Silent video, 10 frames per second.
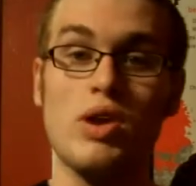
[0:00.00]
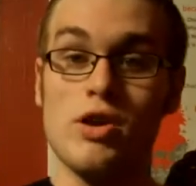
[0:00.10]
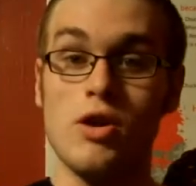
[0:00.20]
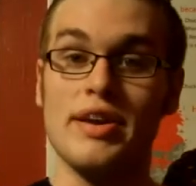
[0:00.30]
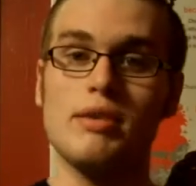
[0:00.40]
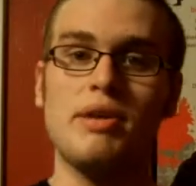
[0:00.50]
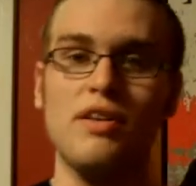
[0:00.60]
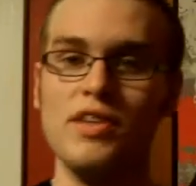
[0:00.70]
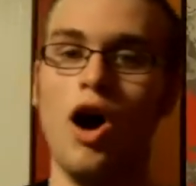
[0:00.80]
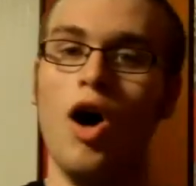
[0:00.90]
we're in the middle
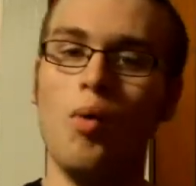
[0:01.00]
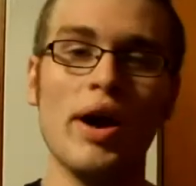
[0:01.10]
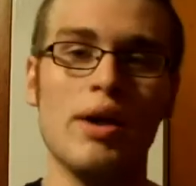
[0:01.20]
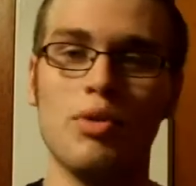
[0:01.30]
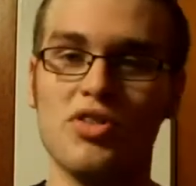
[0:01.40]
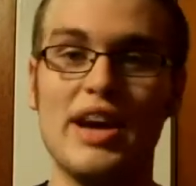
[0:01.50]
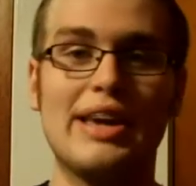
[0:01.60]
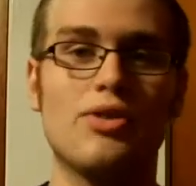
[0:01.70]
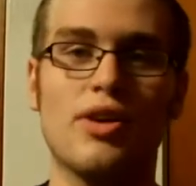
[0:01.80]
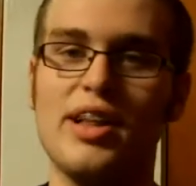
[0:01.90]
of the hallway and we're trying to
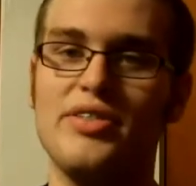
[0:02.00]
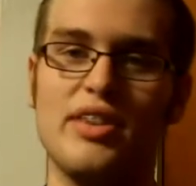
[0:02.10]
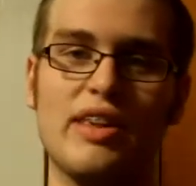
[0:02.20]
get to our classes